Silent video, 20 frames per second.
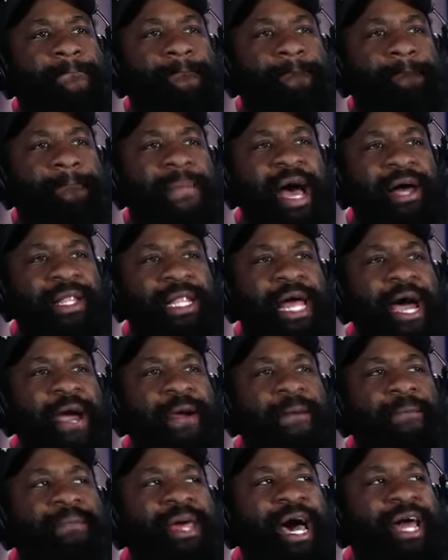Outlier.
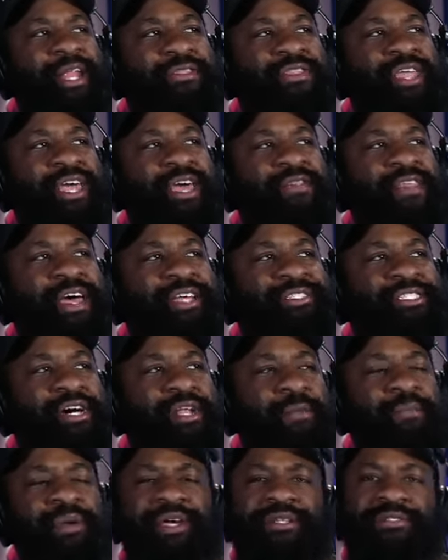Not a thing that's going to
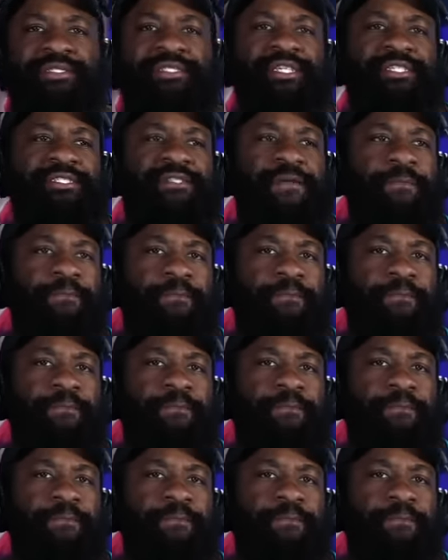be consistent.